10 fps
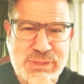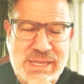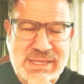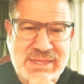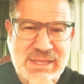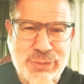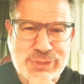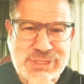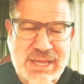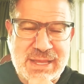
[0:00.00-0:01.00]
let the other
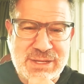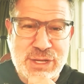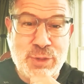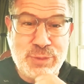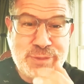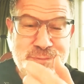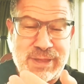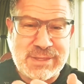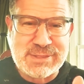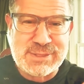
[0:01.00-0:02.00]
side know, the
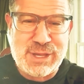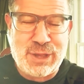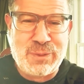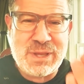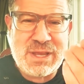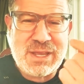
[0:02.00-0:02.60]
defense know,